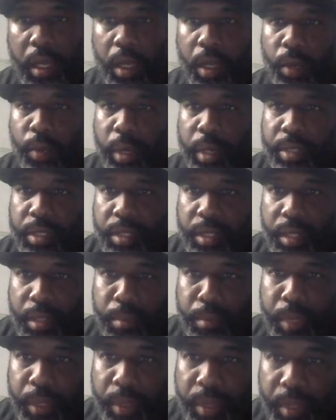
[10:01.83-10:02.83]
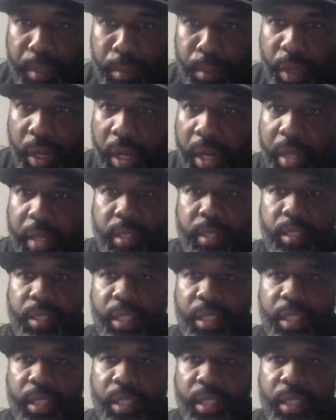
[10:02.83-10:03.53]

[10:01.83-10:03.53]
Who else is in the building? Bronze,